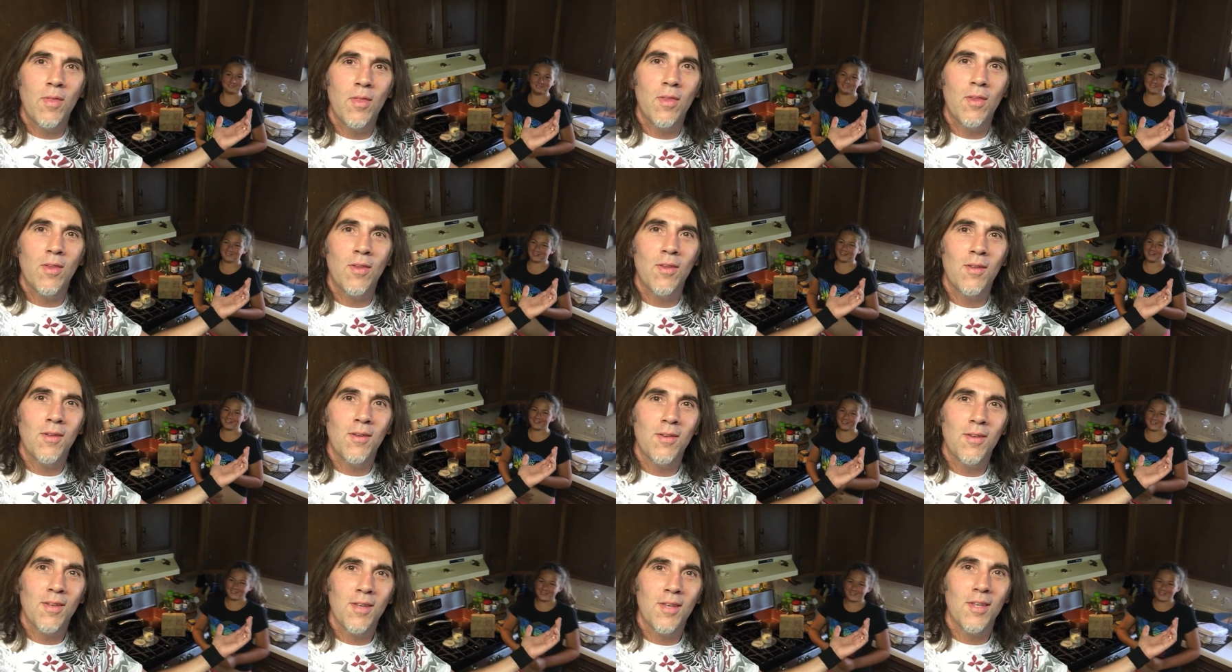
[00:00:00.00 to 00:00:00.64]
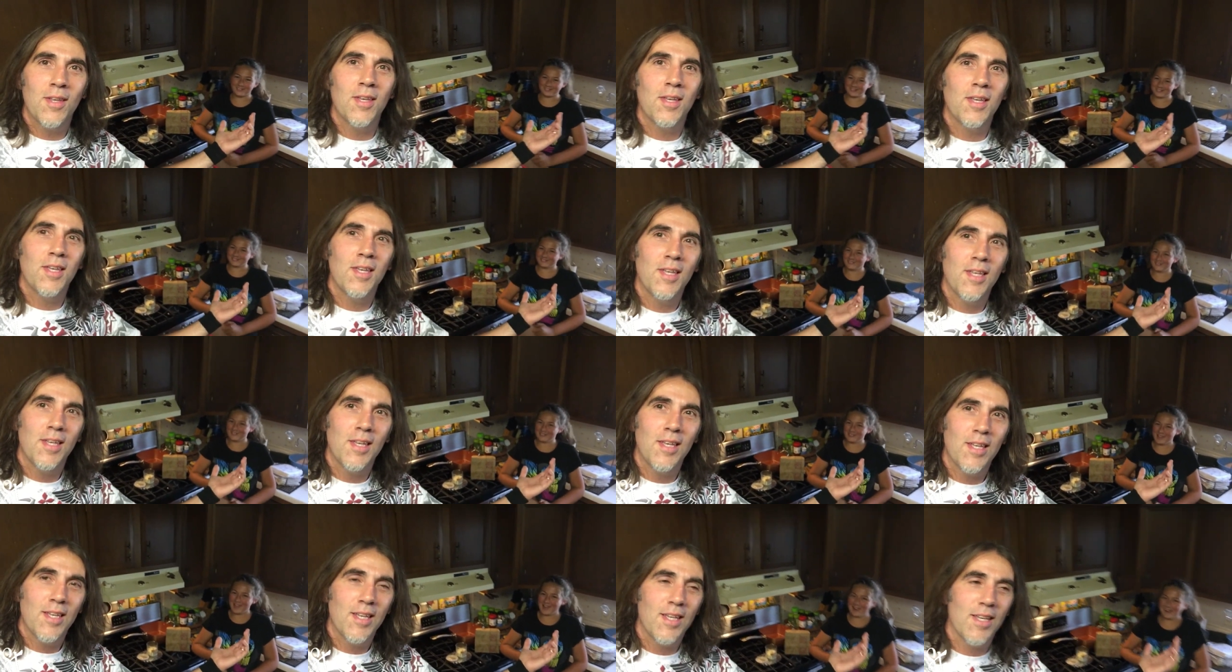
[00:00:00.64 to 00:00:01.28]
no, you were
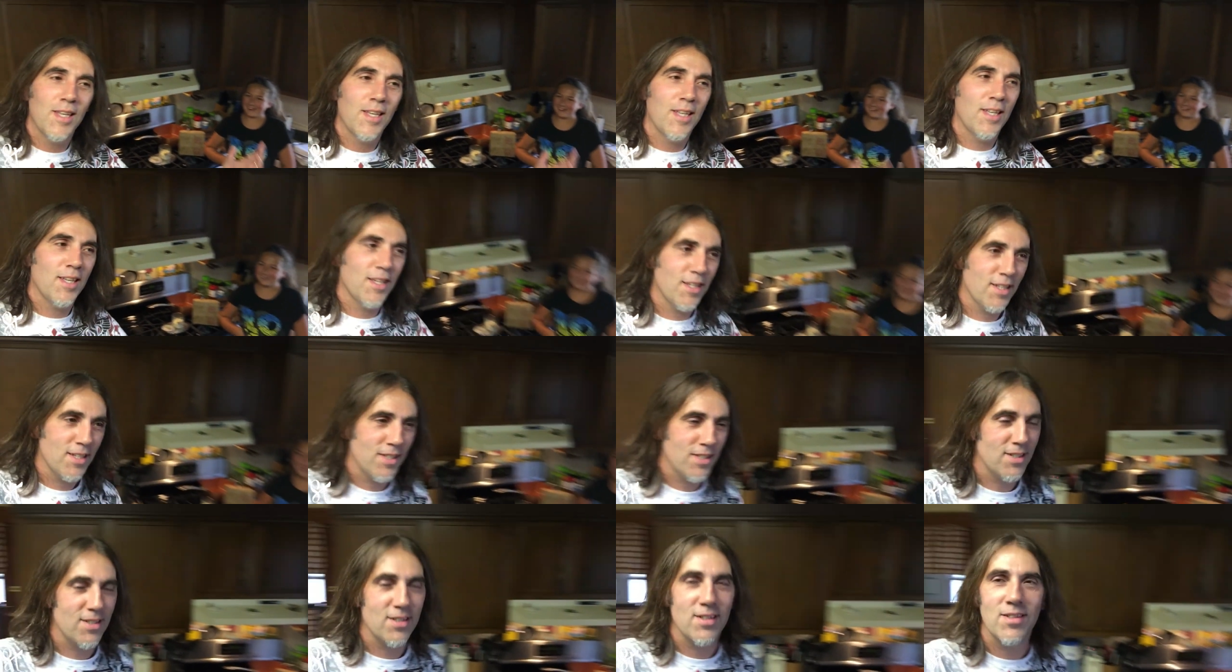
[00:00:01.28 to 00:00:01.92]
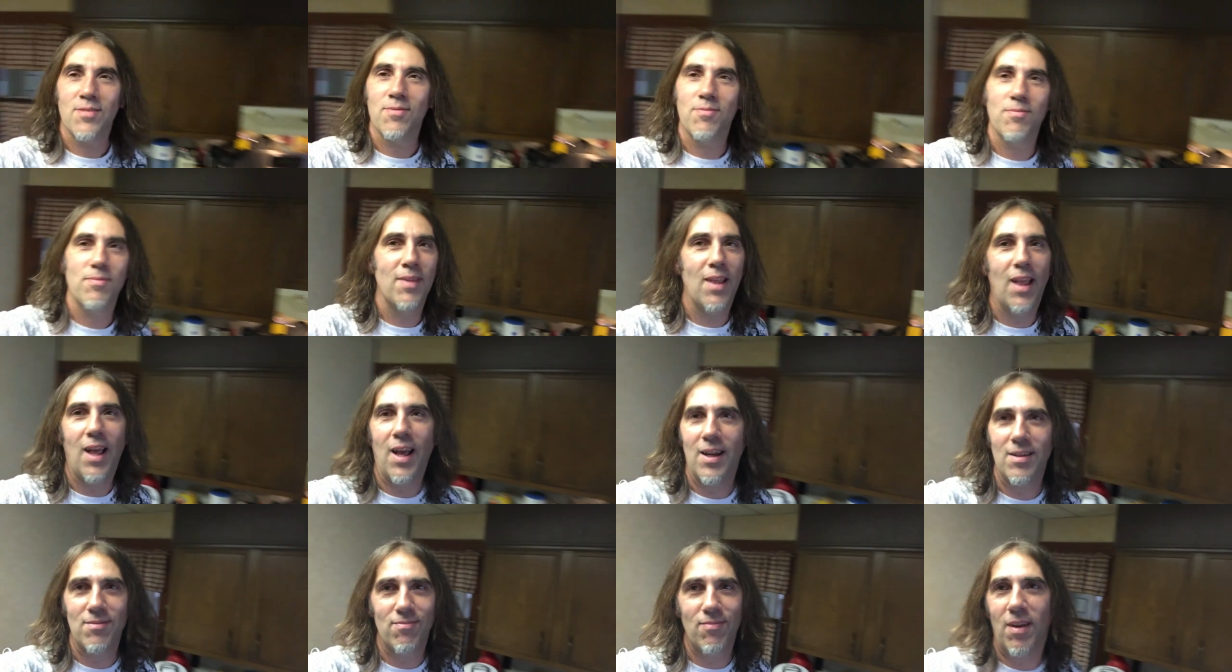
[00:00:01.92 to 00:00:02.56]
doing that.
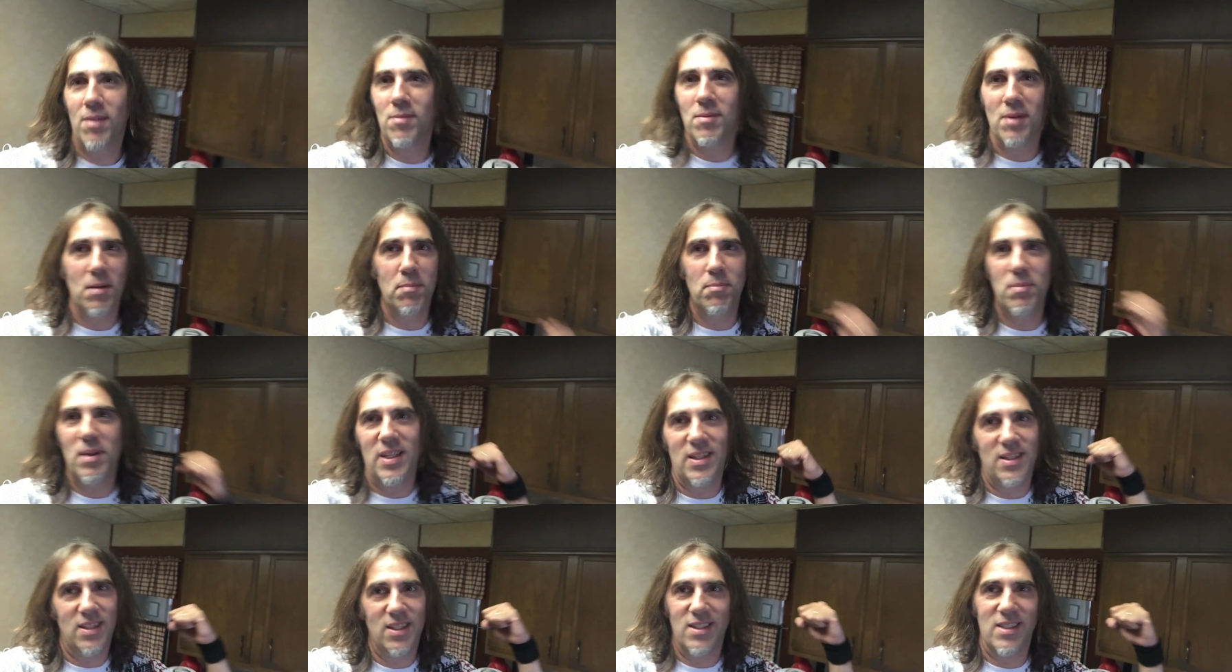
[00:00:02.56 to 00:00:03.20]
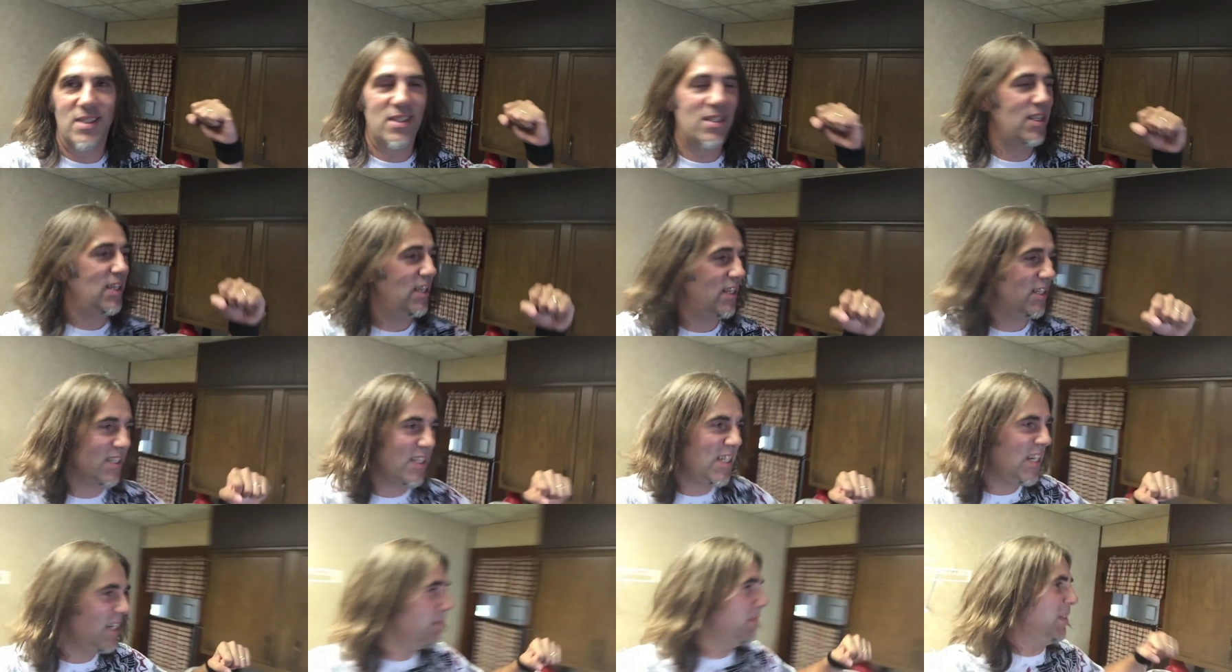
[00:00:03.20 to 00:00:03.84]
I'm gonna beat this
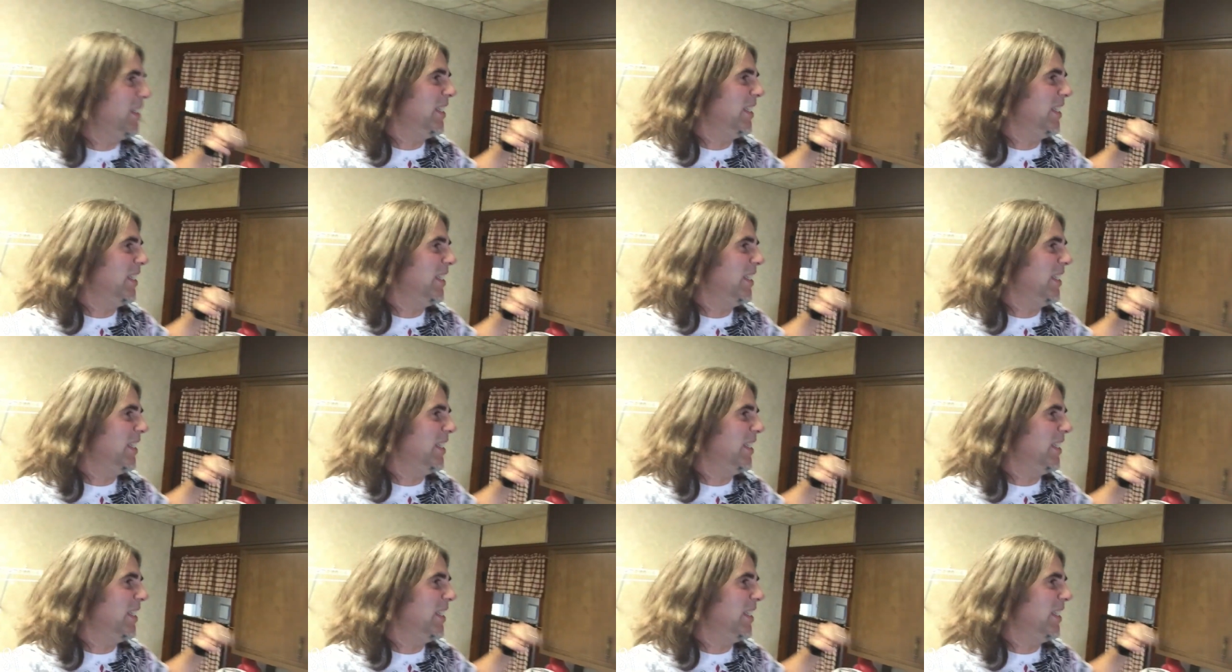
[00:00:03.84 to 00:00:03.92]
kid. Come